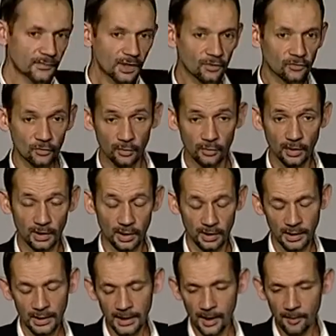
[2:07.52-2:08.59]
So
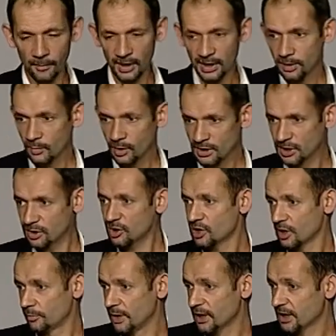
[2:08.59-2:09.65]
many multi-touch
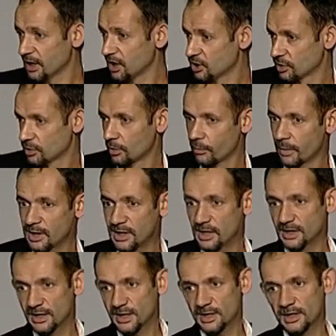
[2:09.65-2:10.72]
applications already
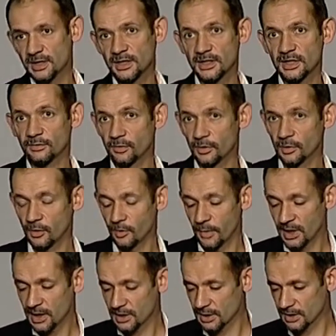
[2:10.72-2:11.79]
exist in several
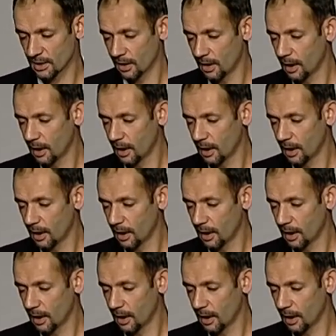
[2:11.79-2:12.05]
domains.